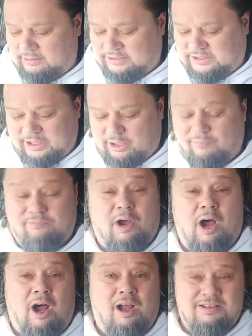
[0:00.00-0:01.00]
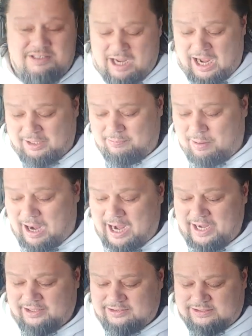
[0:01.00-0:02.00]
Sarah Vaughan, Don
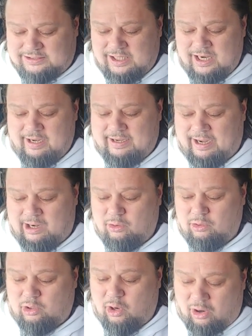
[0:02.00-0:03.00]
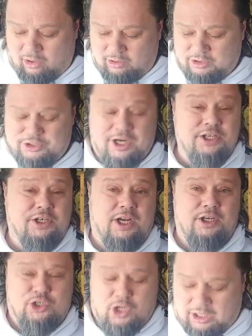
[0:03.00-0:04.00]
Byas, Errol Garner,
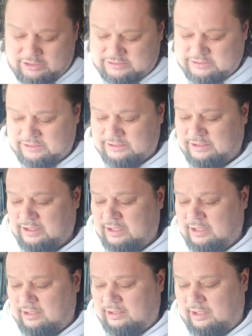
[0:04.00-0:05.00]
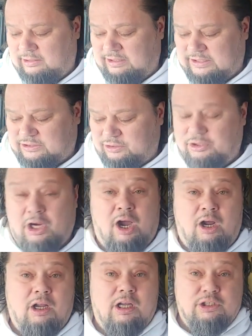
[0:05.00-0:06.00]
J.J. Johnson, Lester
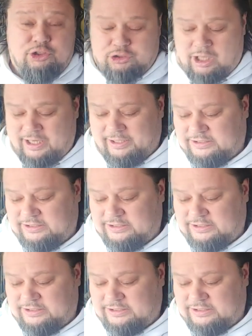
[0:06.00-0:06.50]
Young, Johnny